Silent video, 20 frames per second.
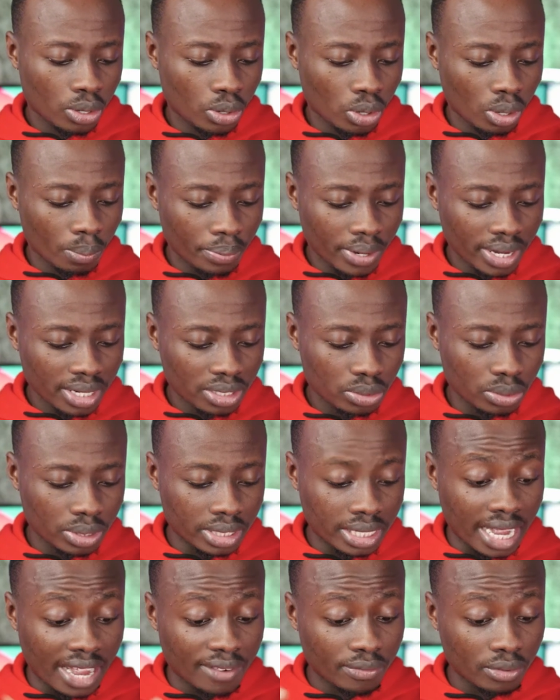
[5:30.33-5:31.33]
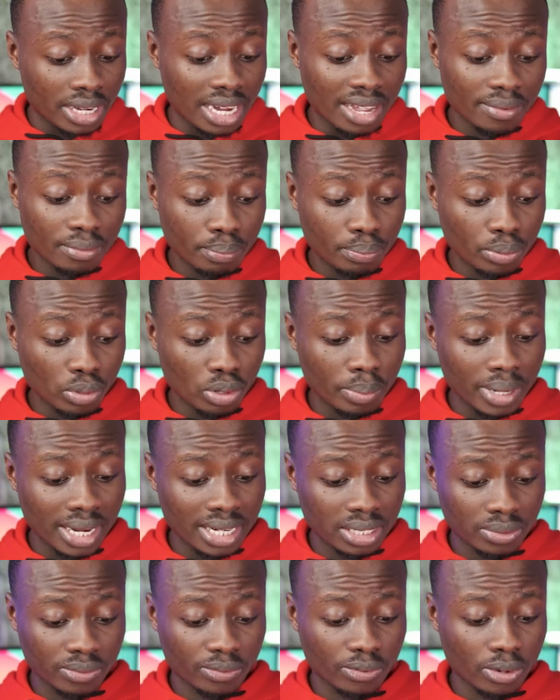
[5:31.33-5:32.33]
compared to the iPhone 11 Pro
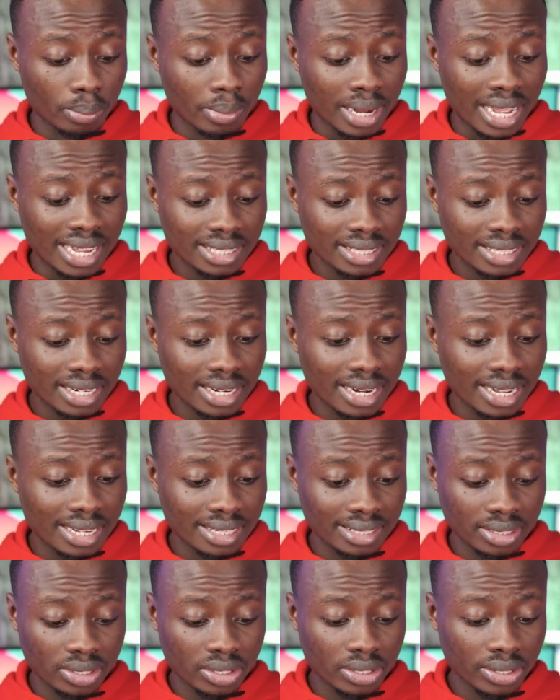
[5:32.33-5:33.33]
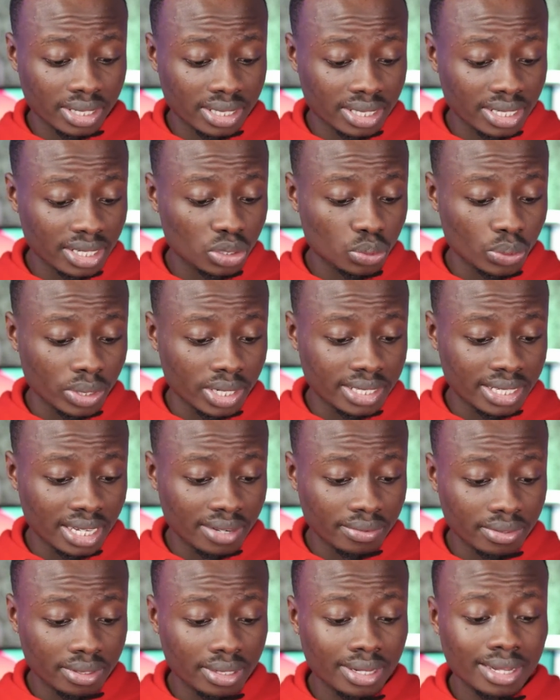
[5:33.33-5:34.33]
Max from last year, that's
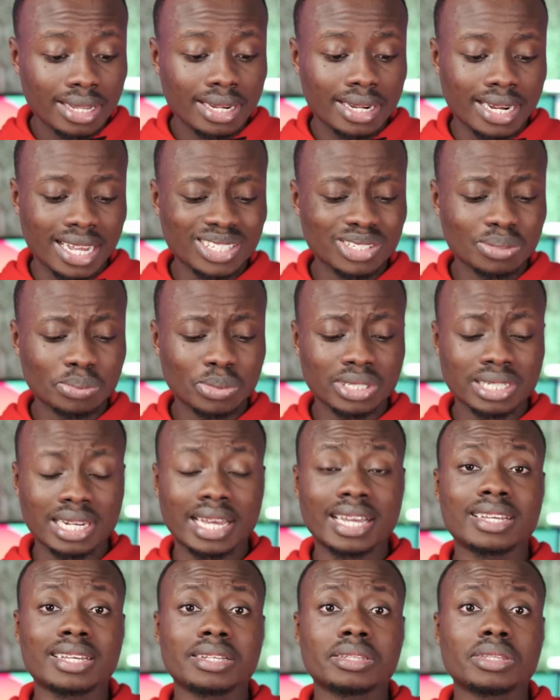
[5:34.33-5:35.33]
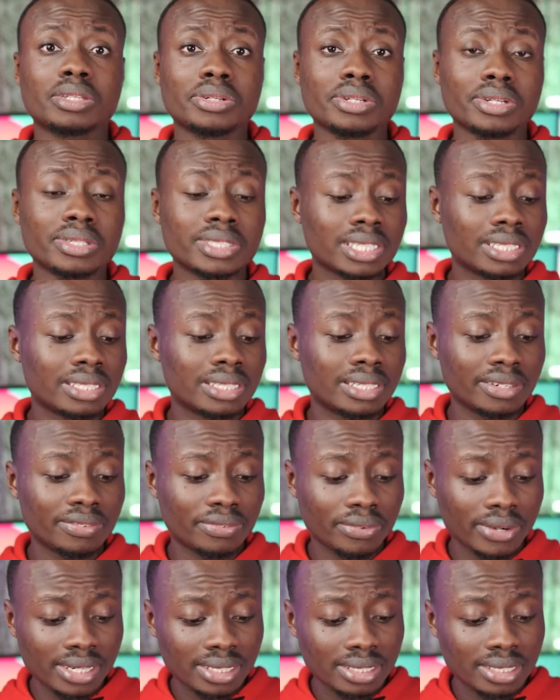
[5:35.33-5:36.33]
1327. That's almost like a 300
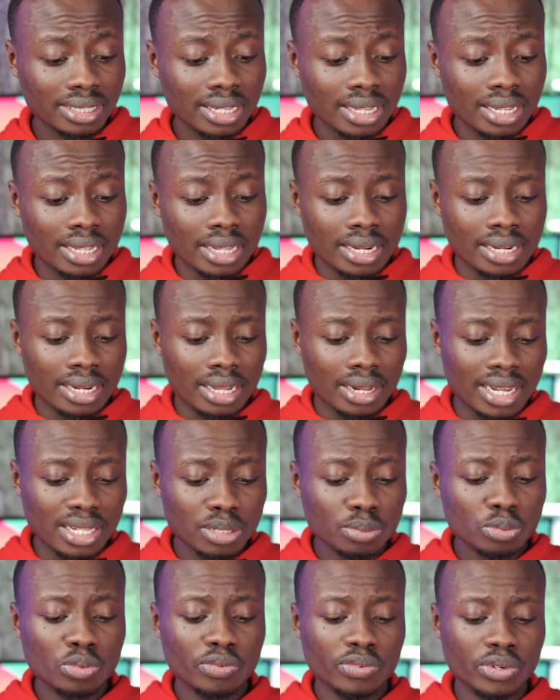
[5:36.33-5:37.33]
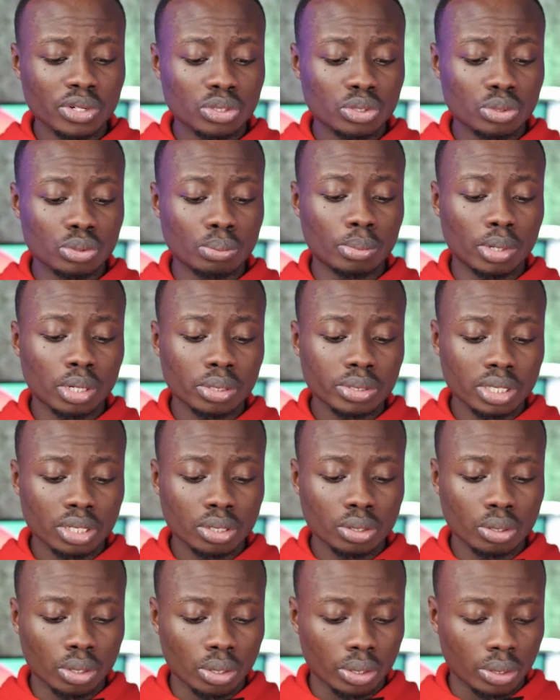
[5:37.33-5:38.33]
difference. Now let's move on to
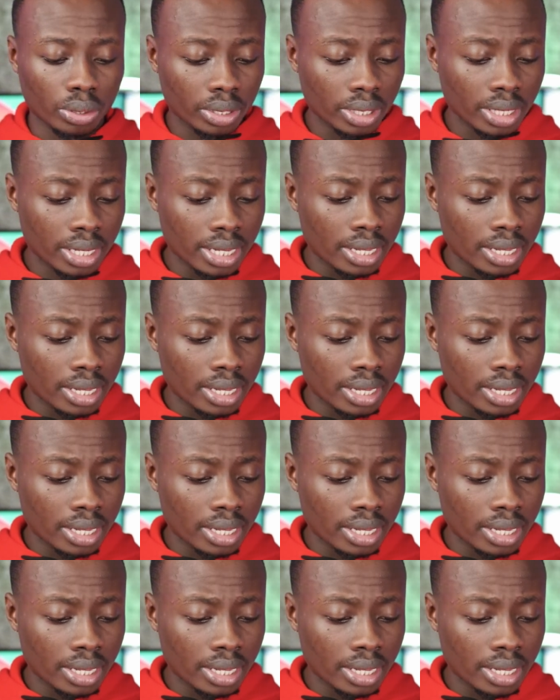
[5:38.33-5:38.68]
multi-core.